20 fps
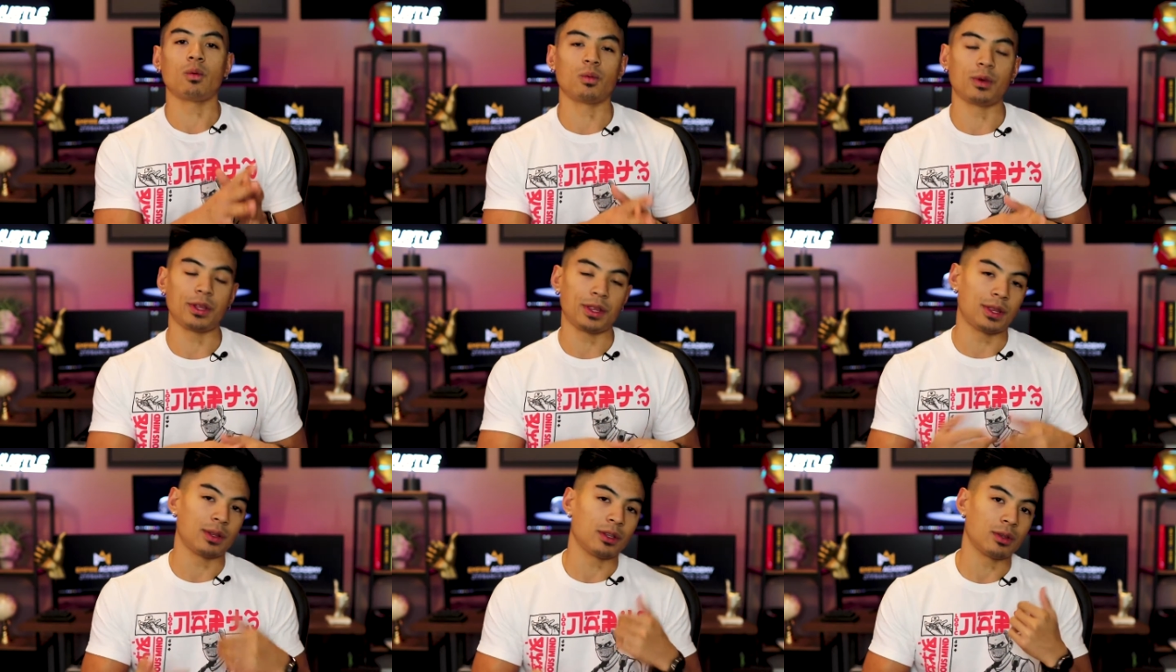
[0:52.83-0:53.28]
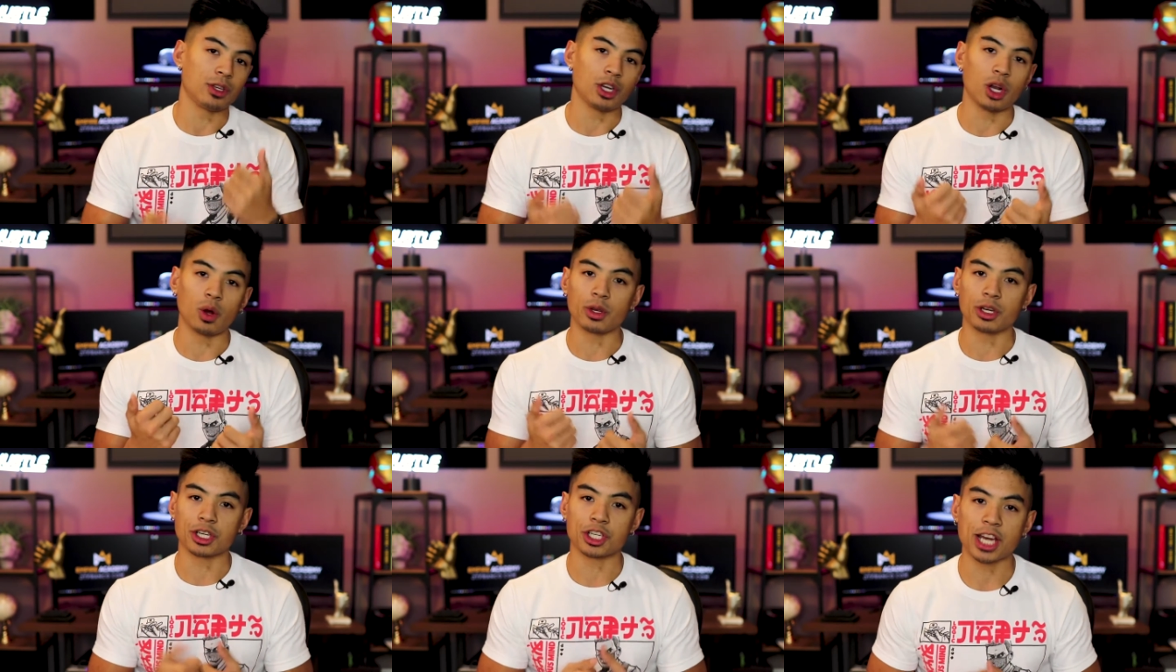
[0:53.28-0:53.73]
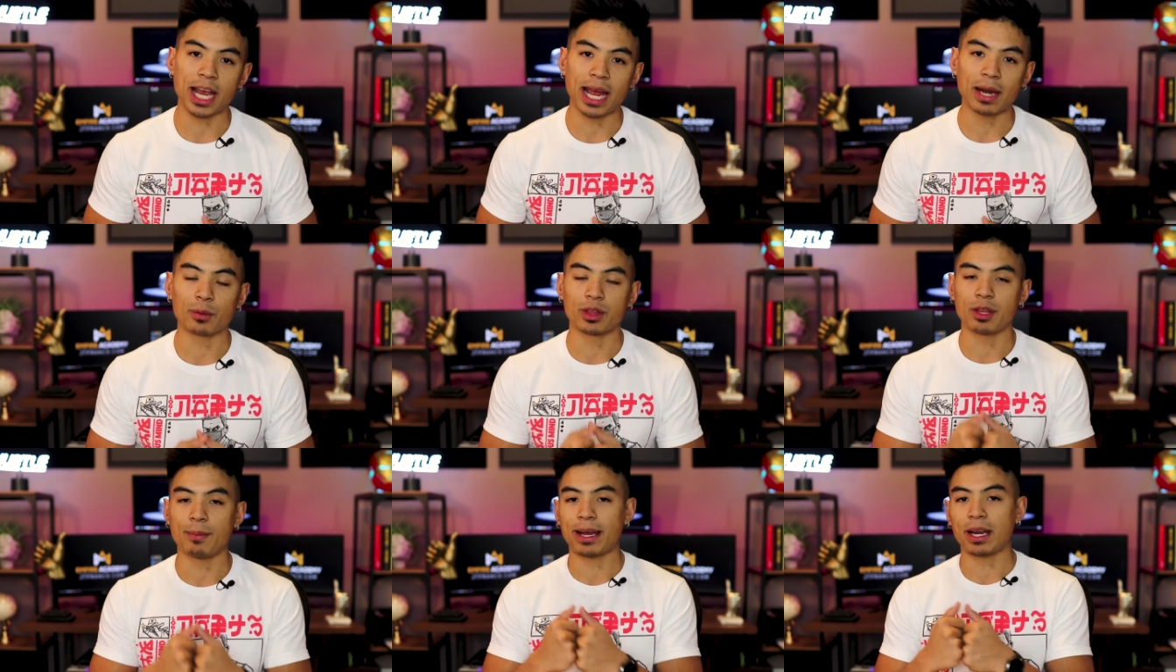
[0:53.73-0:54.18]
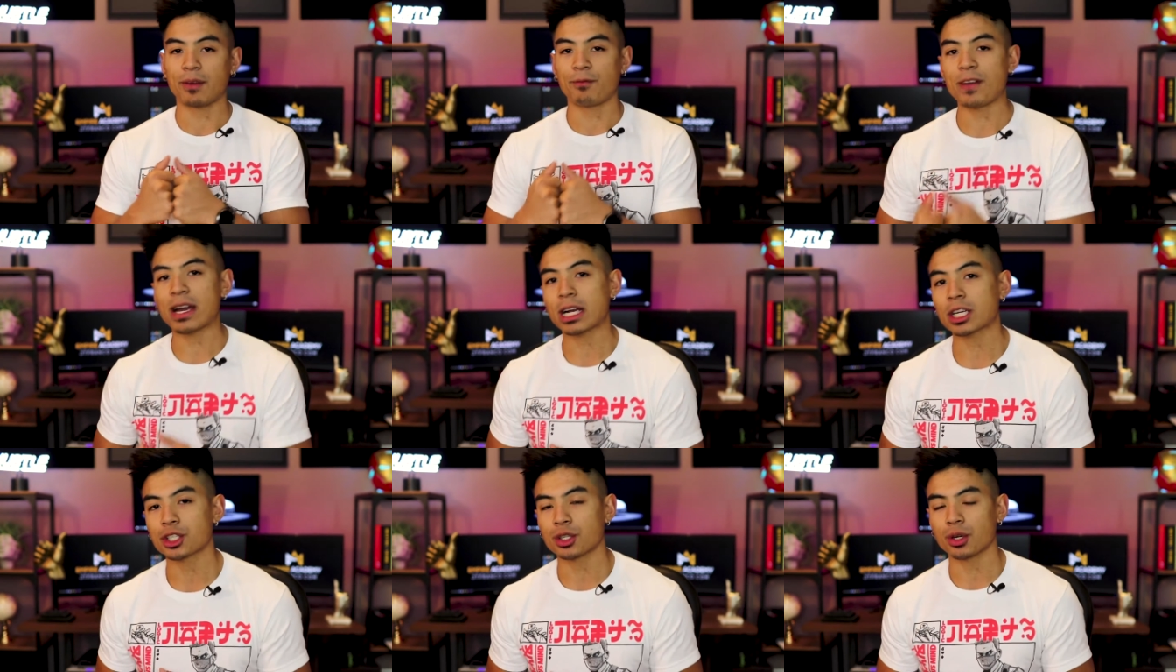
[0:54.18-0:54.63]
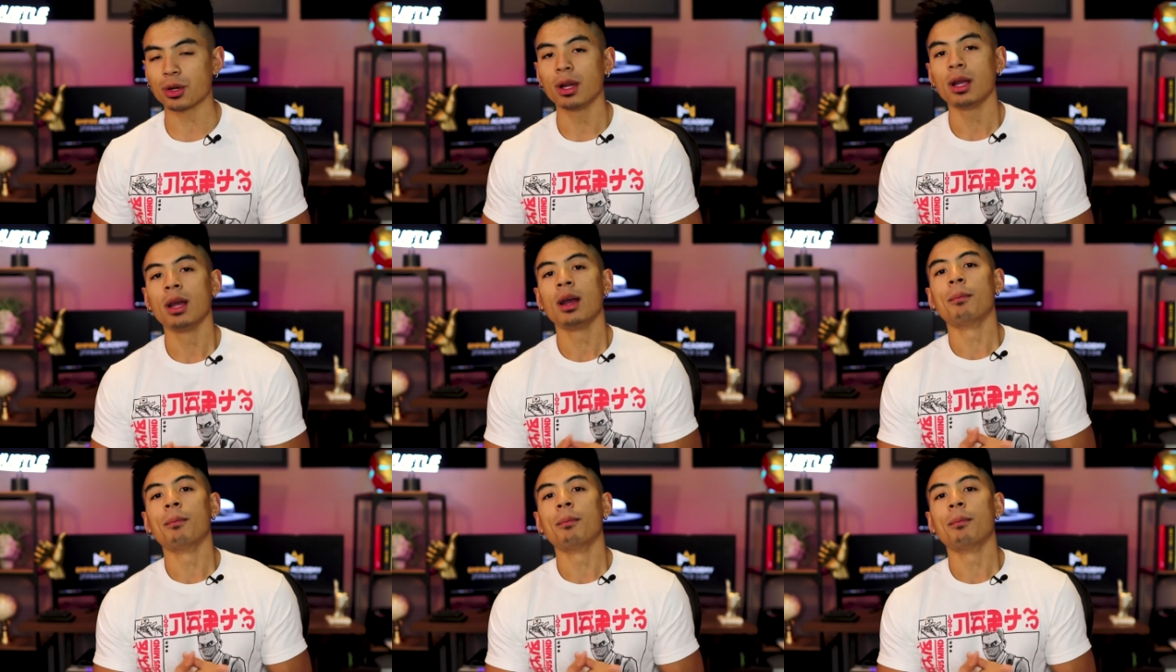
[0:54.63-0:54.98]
with, you know, your chat with the manufacturer,